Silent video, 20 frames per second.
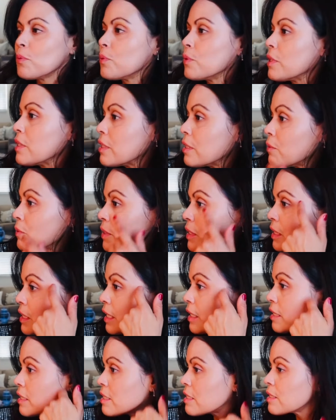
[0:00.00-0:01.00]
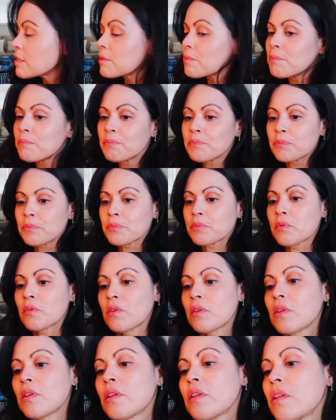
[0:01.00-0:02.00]
Really, really nice.
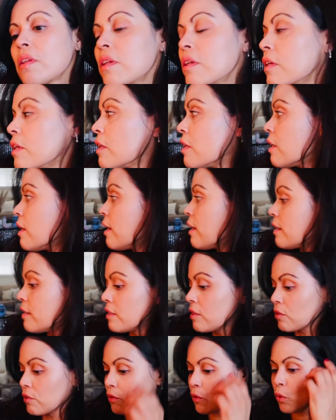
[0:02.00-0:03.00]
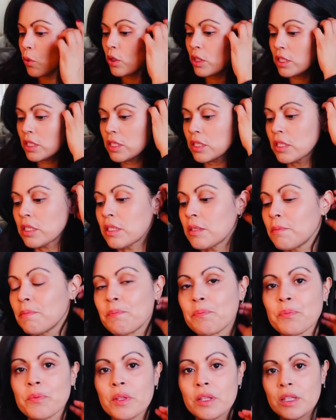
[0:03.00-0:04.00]
And of course,
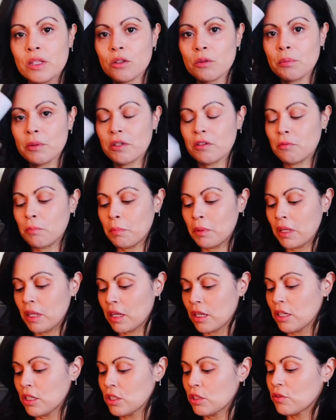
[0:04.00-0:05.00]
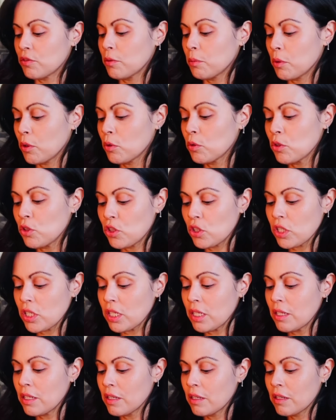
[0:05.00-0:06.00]
a little bit of blush from OG.
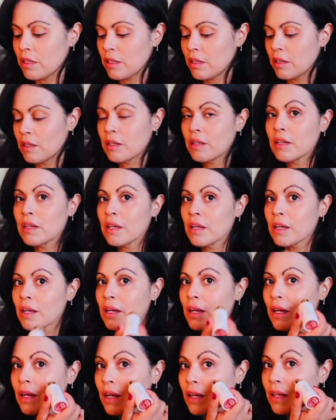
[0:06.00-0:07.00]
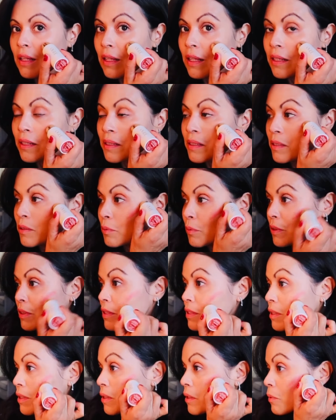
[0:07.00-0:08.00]
I like this one,
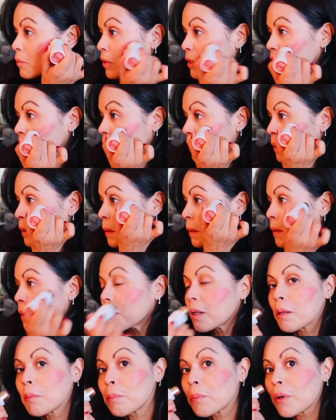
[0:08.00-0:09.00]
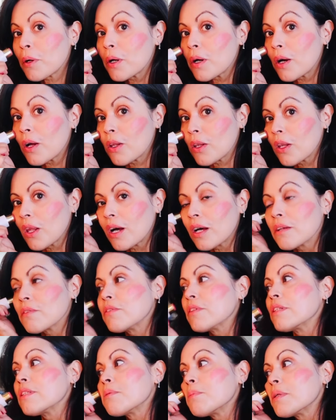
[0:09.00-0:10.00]
it's a good one. I put a lot of
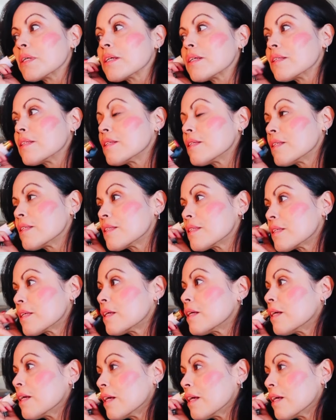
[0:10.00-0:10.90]
this because this,